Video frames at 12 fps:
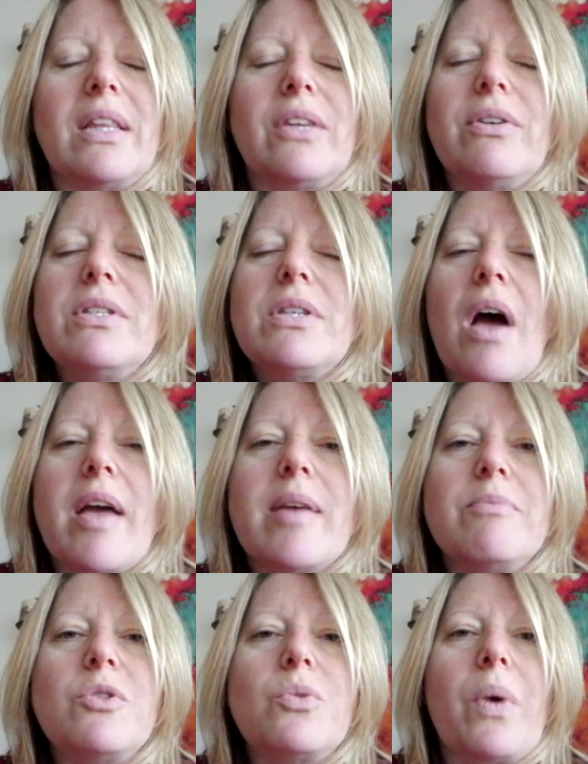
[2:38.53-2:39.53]
And there are
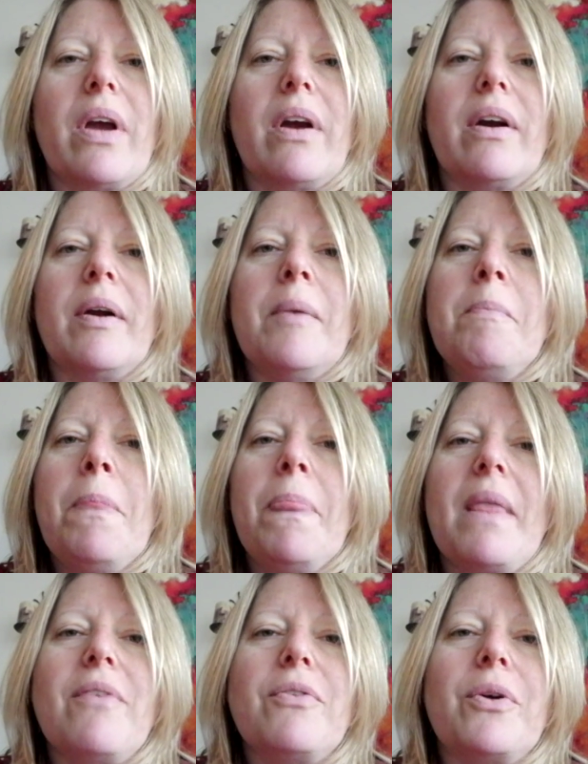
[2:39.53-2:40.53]
times where
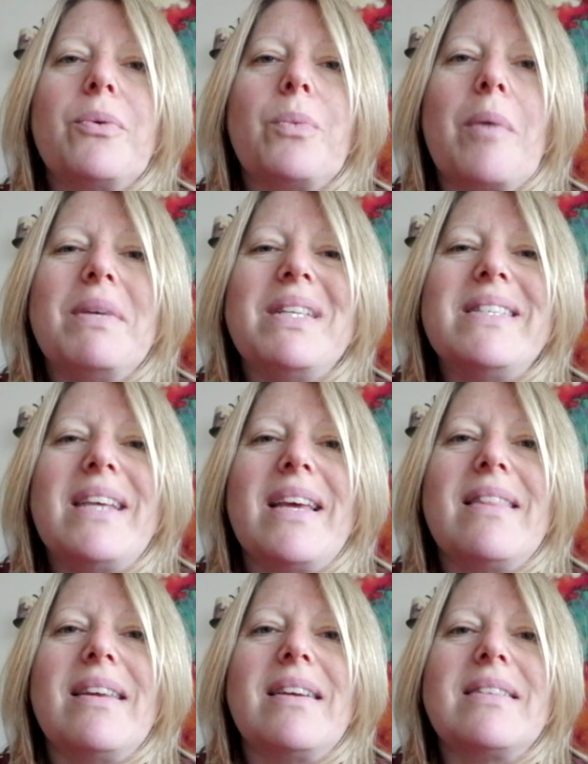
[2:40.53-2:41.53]
I've heard women
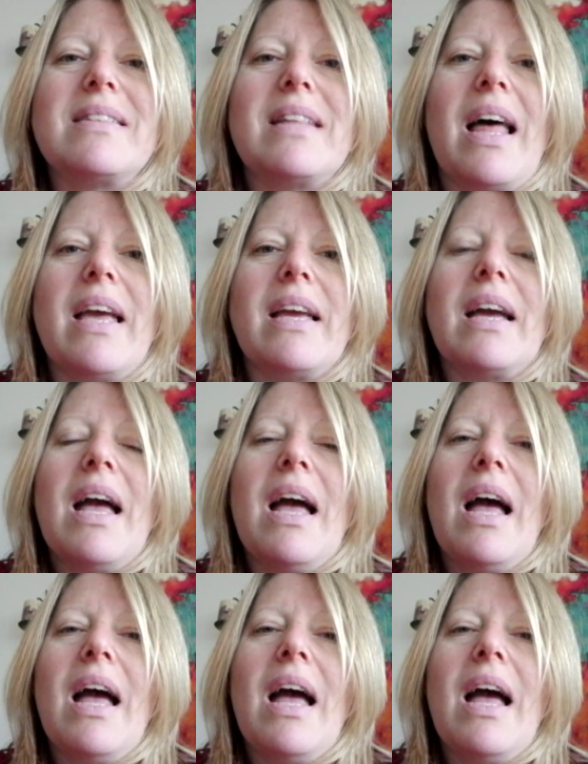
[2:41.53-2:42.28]
say things like,